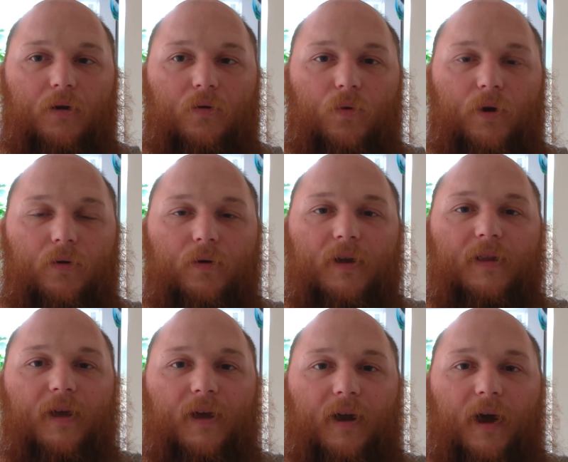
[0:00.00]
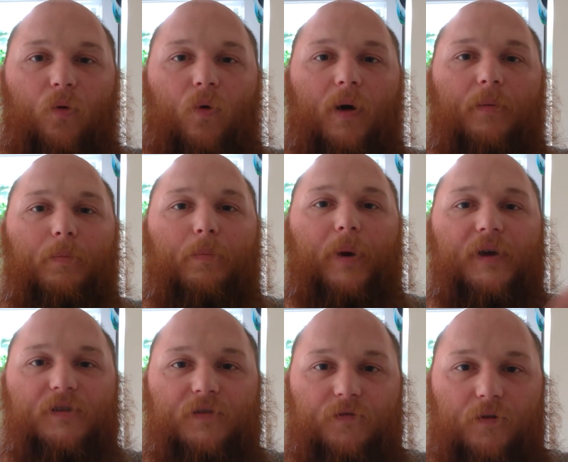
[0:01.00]
We don't need that. I want
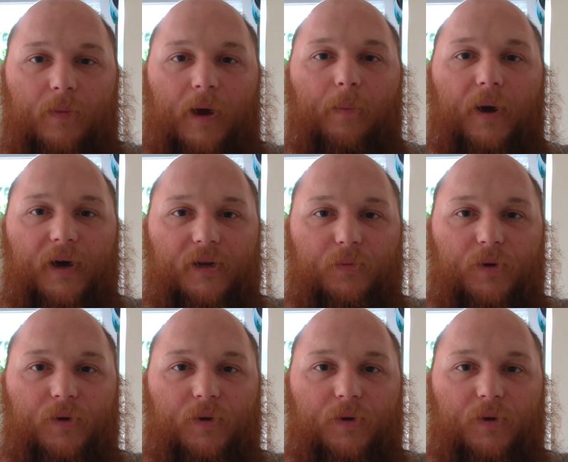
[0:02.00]
best for my body,